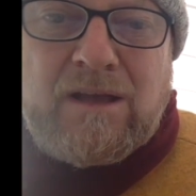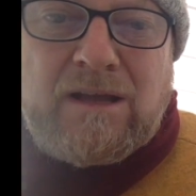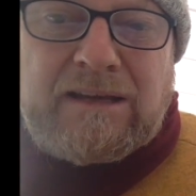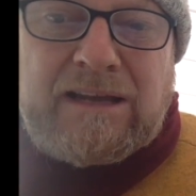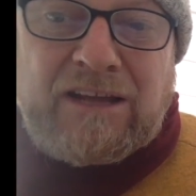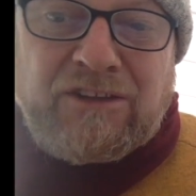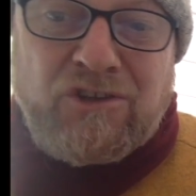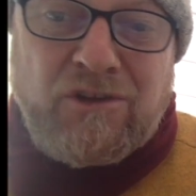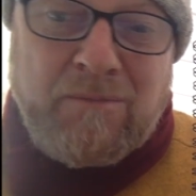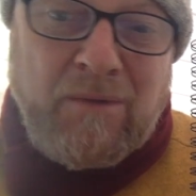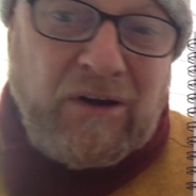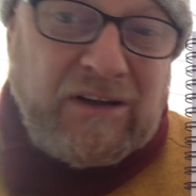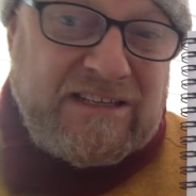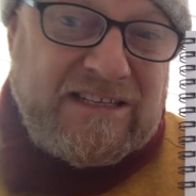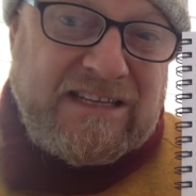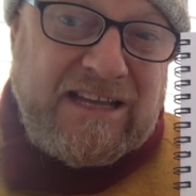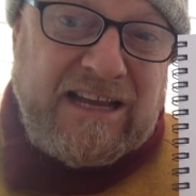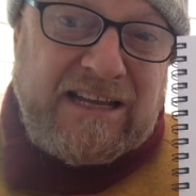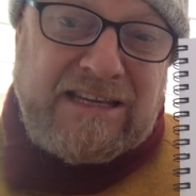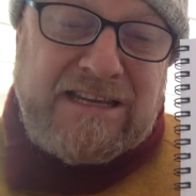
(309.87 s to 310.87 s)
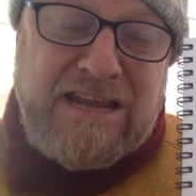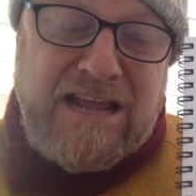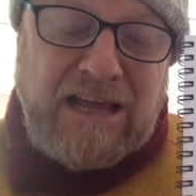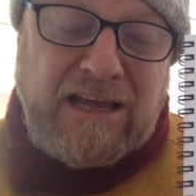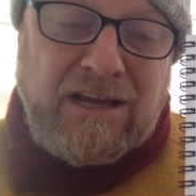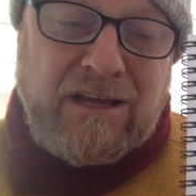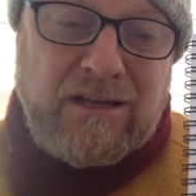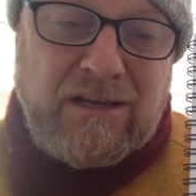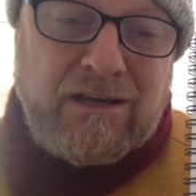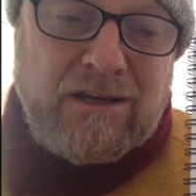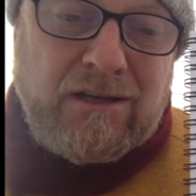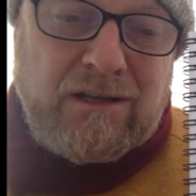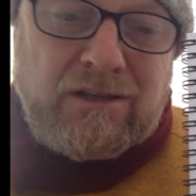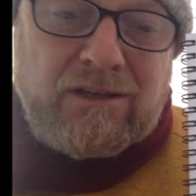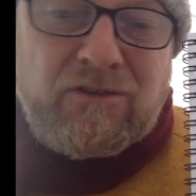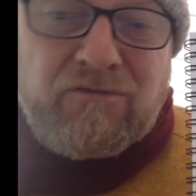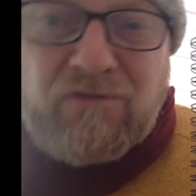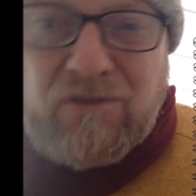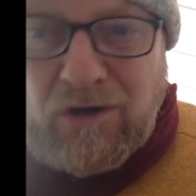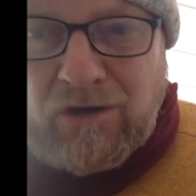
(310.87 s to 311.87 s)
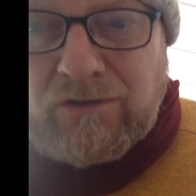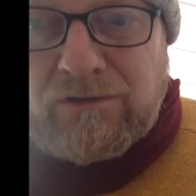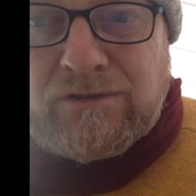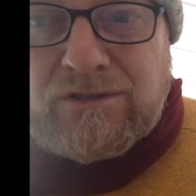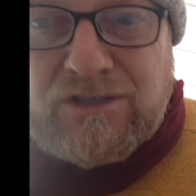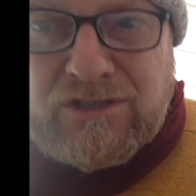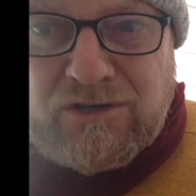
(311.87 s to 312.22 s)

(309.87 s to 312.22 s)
Now you might say, Nick, you've gone